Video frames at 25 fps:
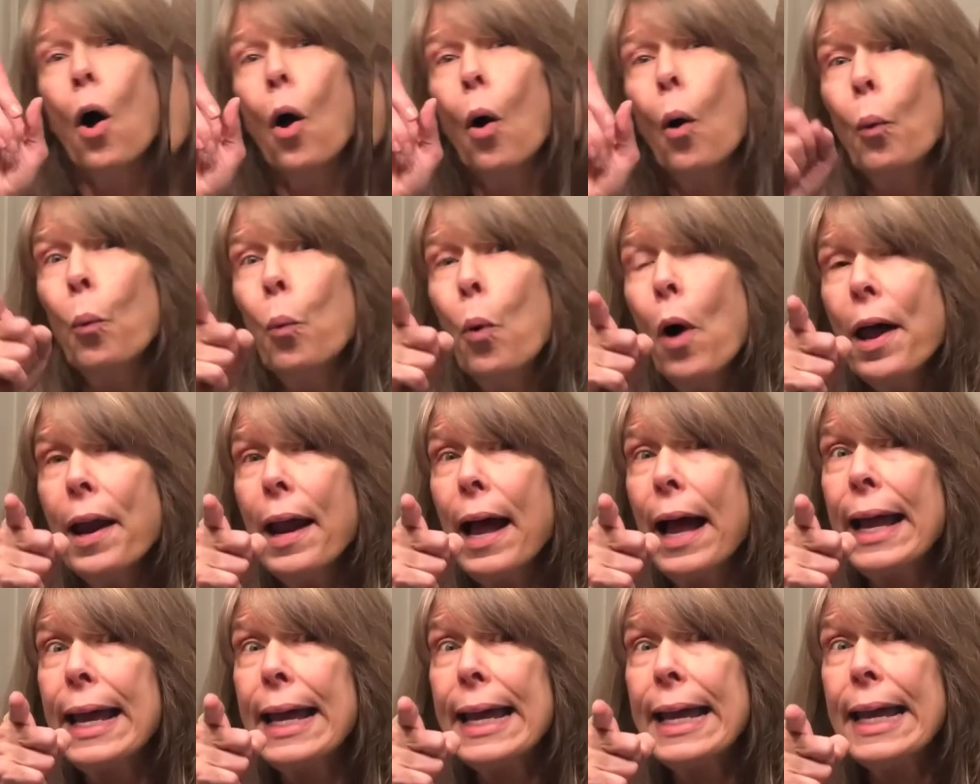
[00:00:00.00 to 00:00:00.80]
What
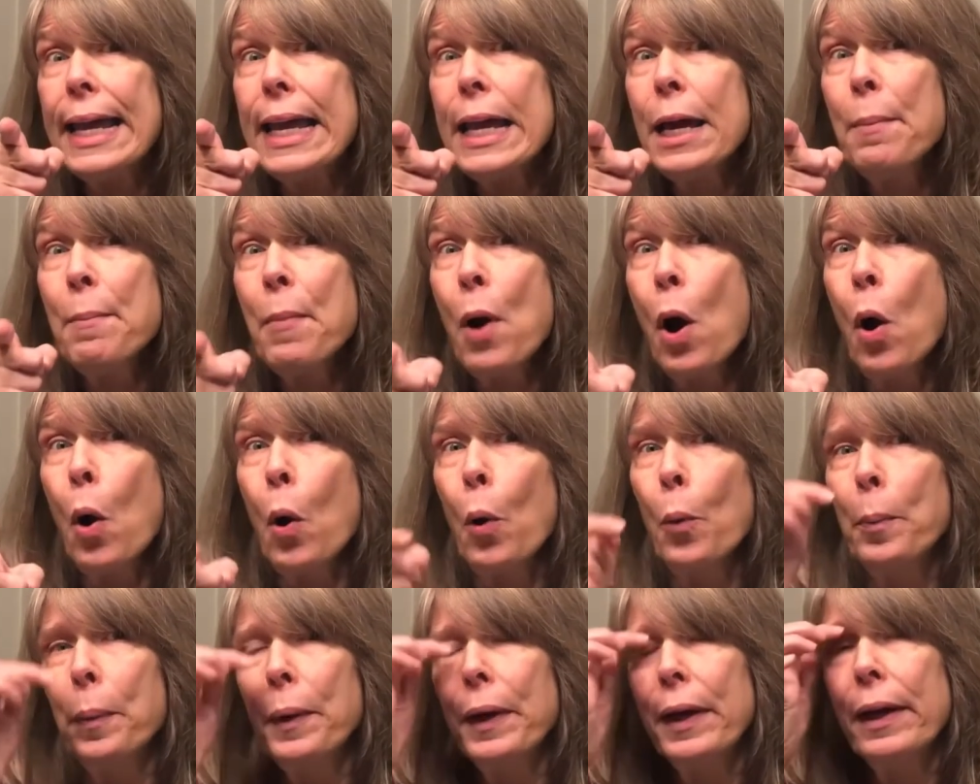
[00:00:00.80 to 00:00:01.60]
I am
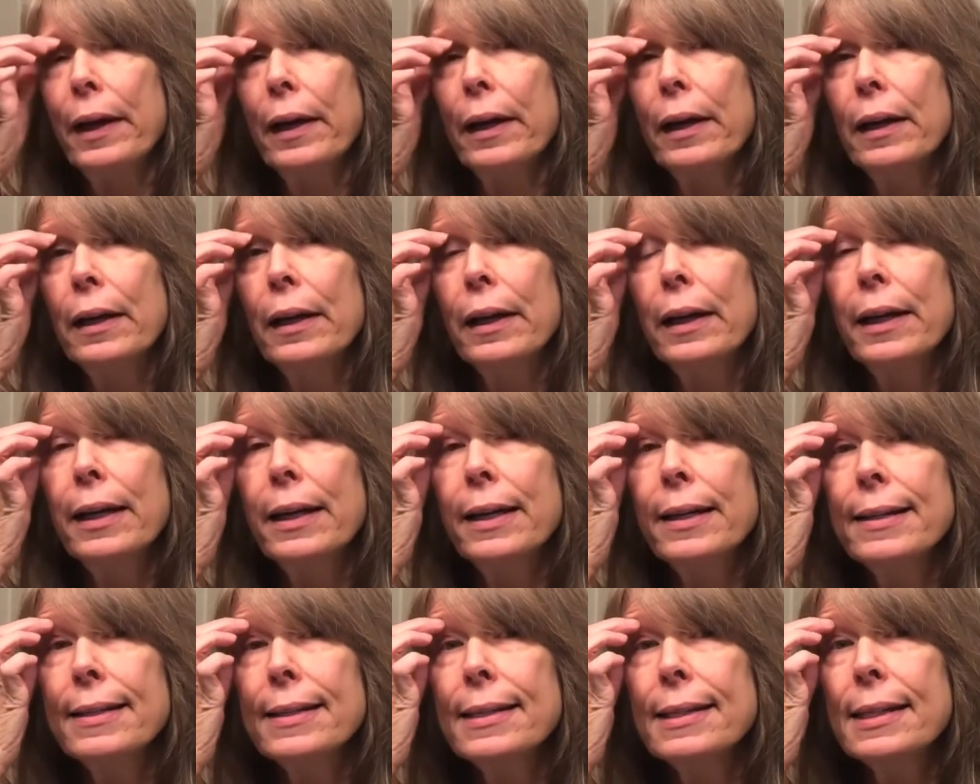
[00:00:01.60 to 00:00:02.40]
hoping
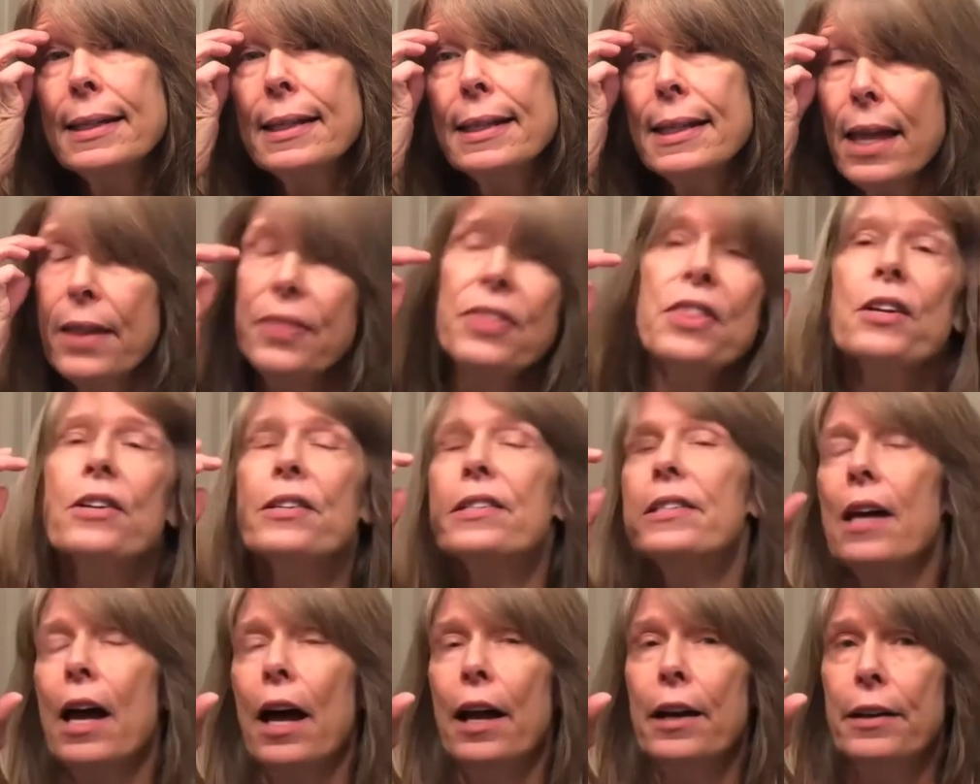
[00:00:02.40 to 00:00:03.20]
is that
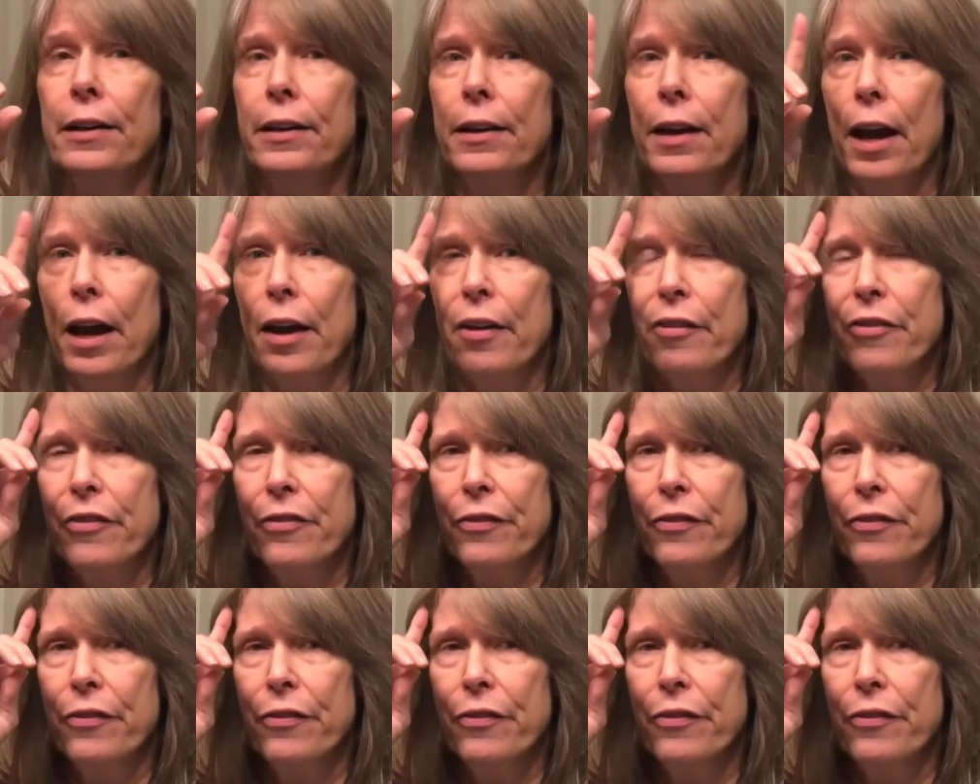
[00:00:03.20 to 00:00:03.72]
there's enough